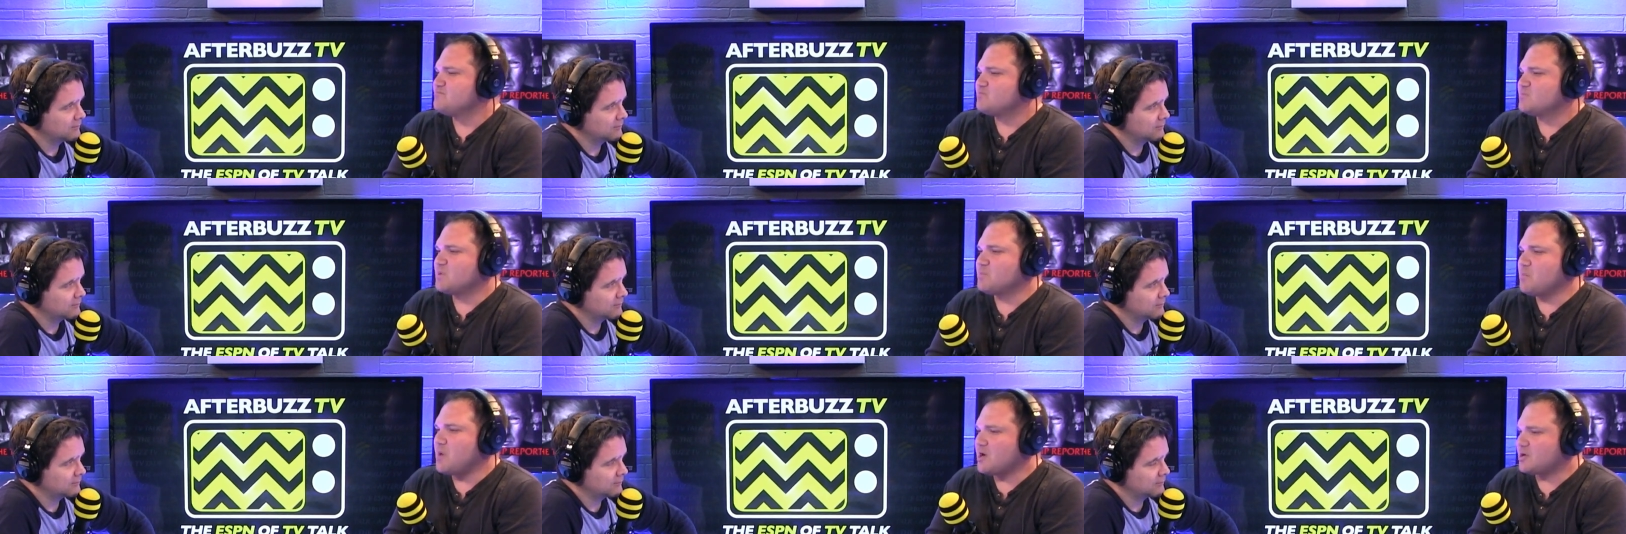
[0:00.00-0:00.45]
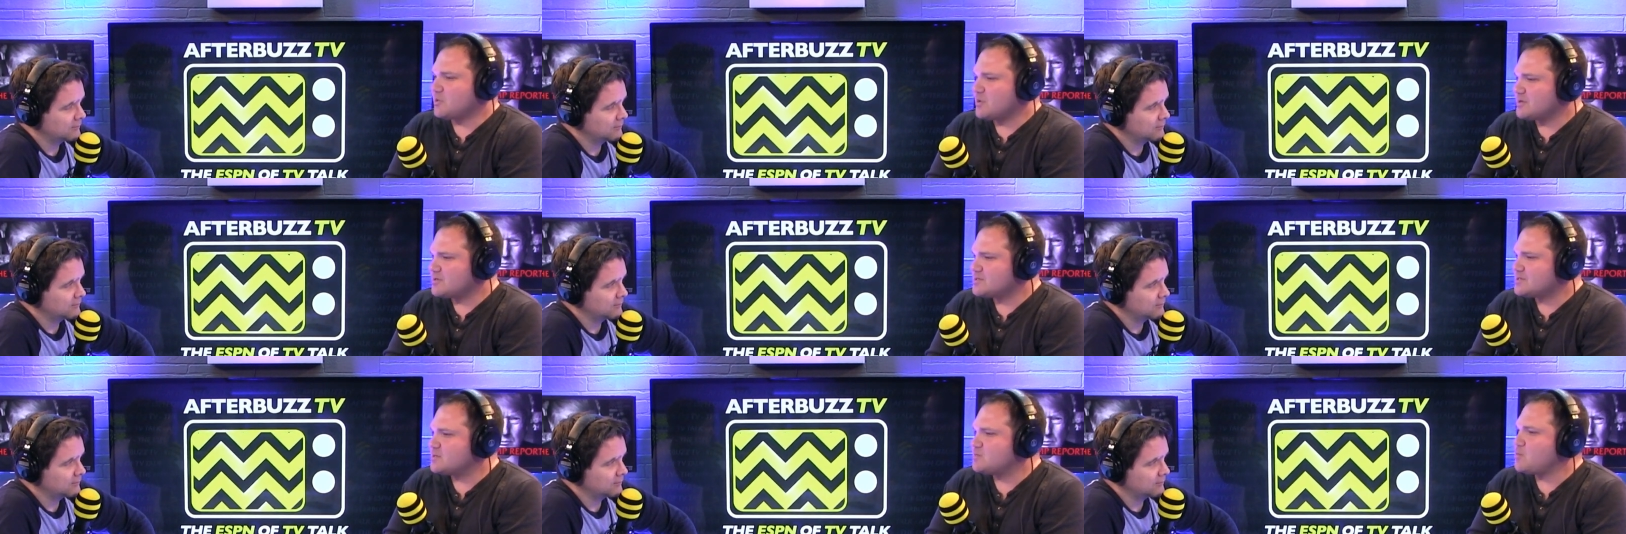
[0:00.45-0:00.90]
Speaker 1: the
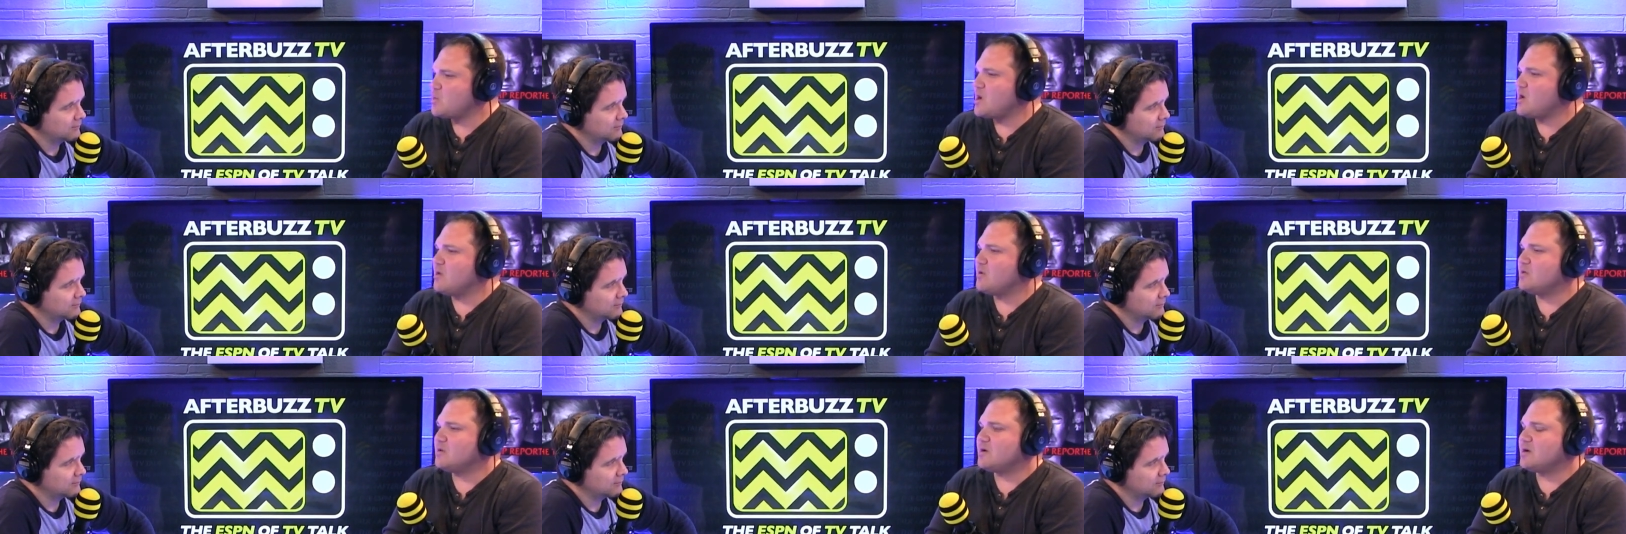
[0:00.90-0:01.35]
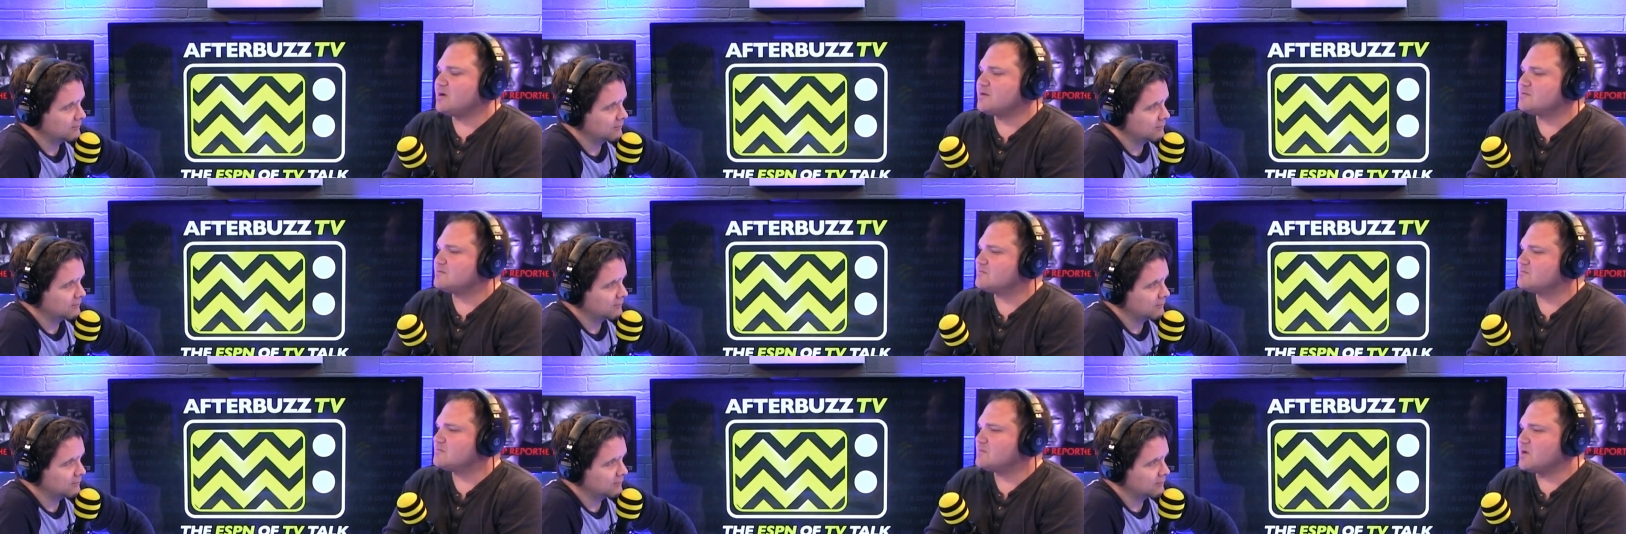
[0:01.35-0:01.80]
moderators did well
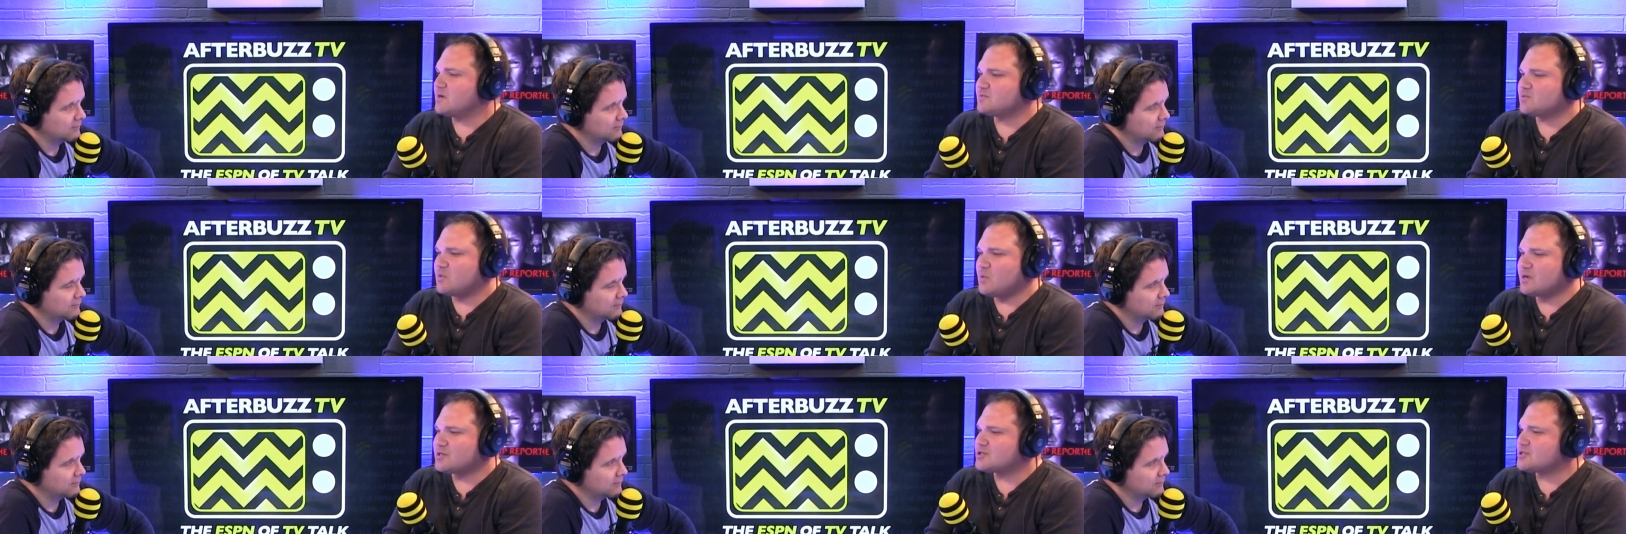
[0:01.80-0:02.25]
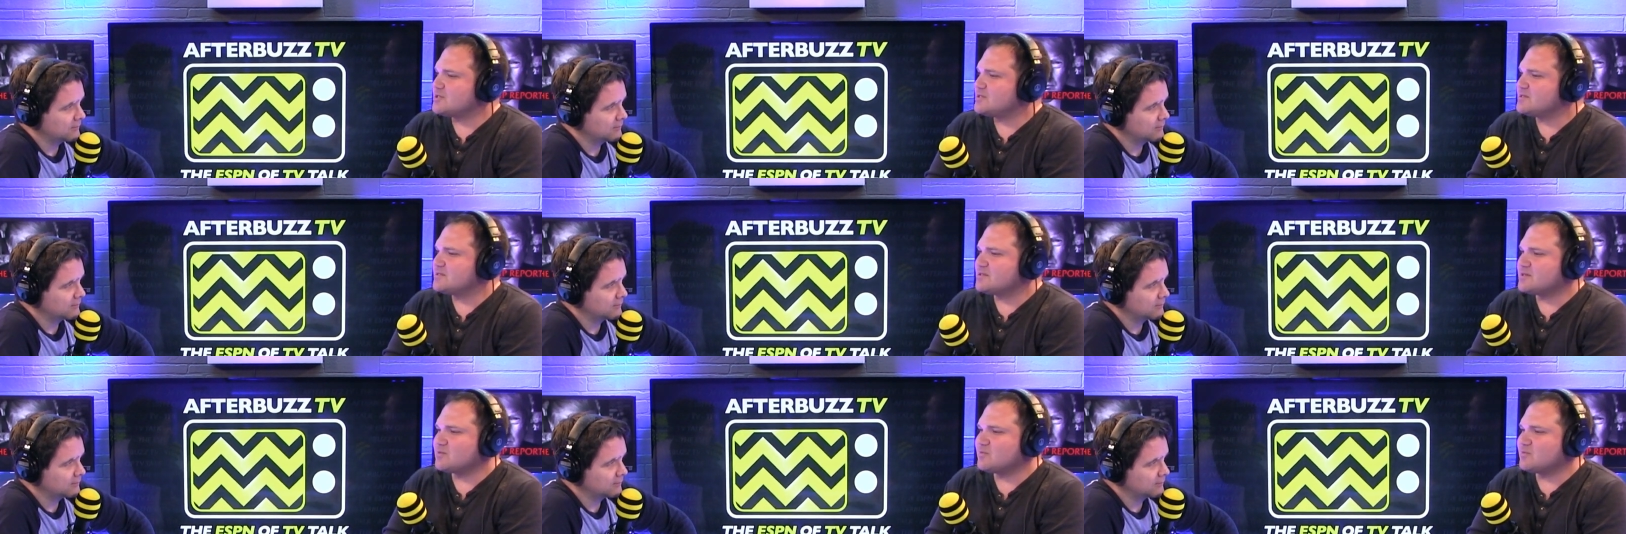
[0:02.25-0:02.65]
on on questions.